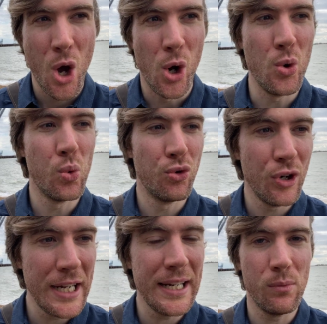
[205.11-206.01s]
who
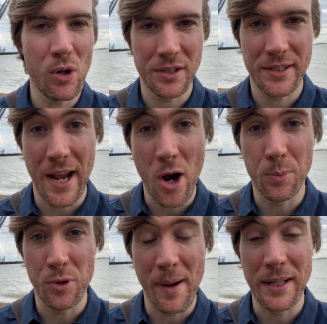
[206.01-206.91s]
really wants to
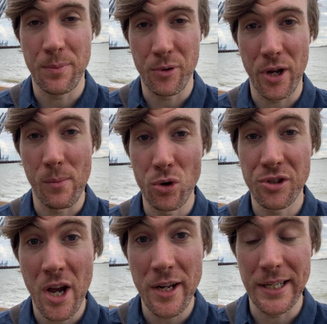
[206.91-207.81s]
help you make the product more
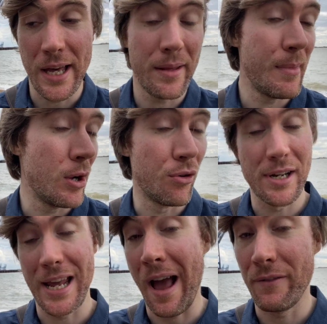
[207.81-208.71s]
sturdy. Now they may
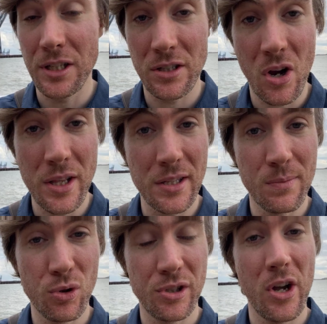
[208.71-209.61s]
already have a design that's
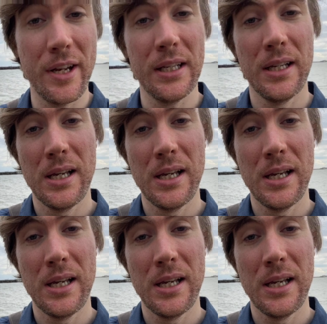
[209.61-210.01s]
more sturdy.